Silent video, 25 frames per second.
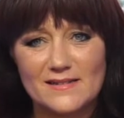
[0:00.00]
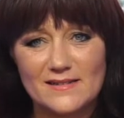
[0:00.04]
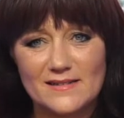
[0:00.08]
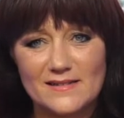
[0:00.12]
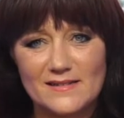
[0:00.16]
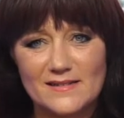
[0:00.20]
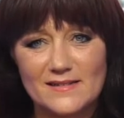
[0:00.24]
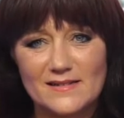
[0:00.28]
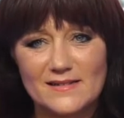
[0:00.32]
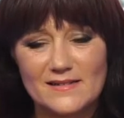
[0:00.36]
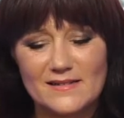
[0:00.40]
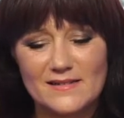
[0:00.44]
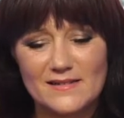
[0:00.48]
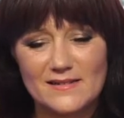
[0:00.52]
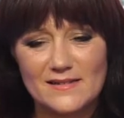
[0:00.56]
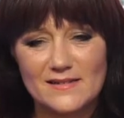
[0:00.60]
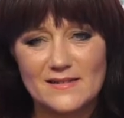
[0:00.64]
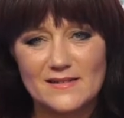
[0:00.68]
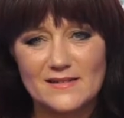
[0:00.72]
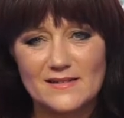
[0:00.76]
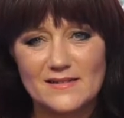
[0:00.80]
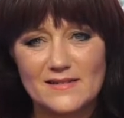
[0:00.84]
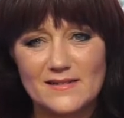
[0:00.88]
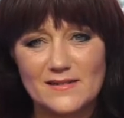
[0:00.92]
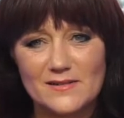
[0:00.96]

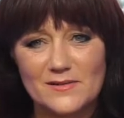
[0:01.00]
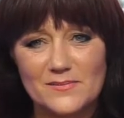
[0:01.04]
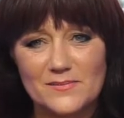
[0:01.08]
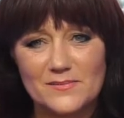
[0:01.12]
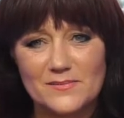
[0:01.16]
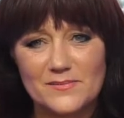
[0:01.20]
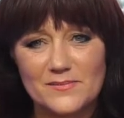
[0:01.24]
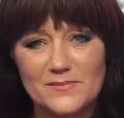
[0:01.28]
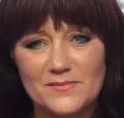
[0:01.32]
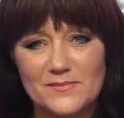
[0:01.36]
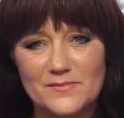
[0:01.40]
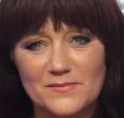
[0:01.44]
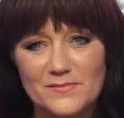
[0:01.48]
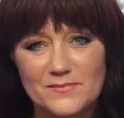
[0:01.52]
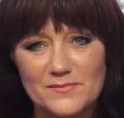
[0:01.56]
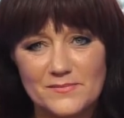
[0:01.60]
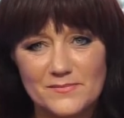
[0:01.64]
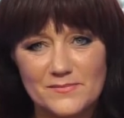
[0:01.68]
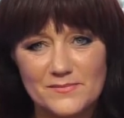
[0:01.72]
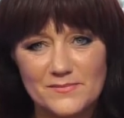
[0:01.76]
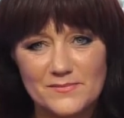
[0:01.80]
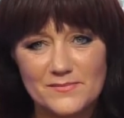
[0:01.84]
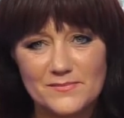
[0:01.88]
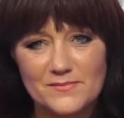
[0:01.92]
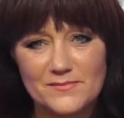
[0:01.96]

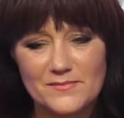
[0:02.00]
No words are spoken by the person on screen.